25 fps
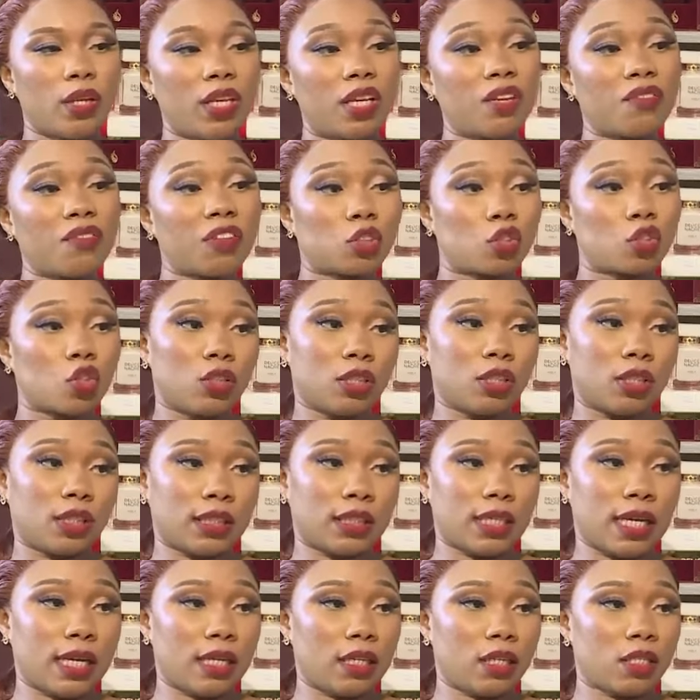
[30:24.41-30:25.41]
We need fashion
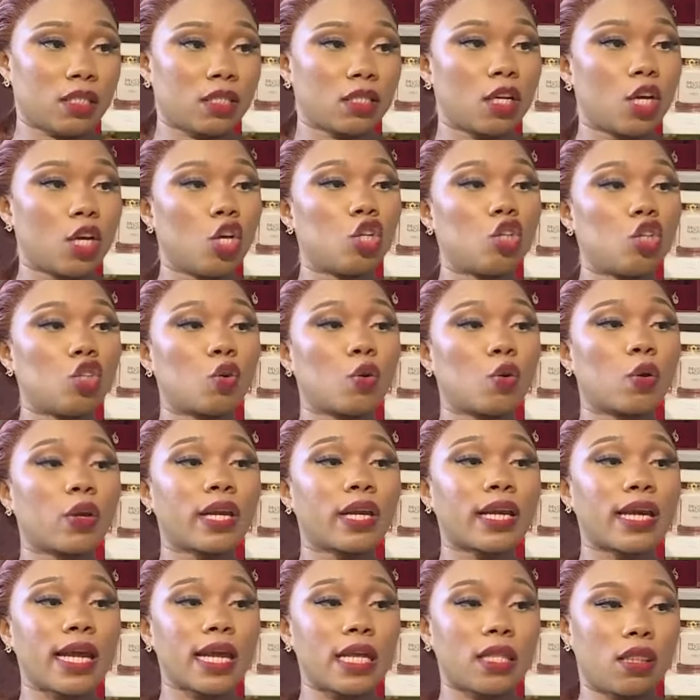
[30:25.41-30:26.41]
designers mm to
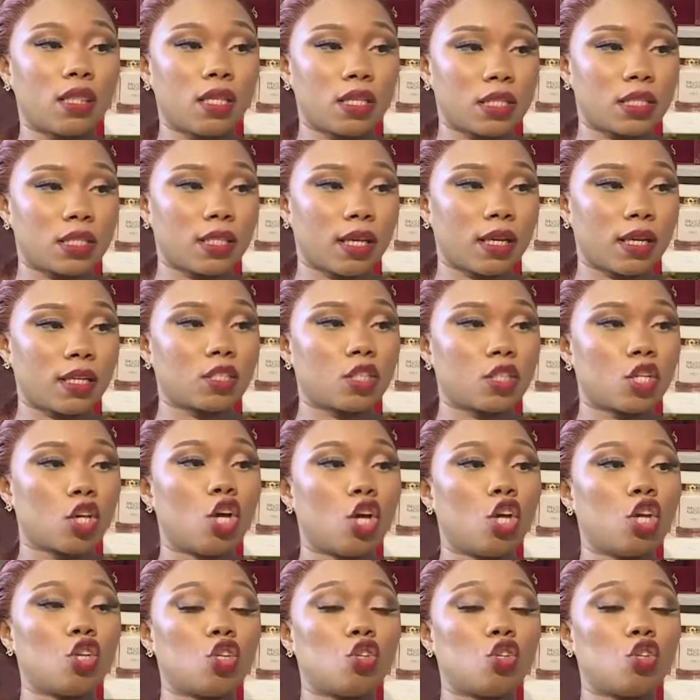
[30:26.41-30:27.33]
create these things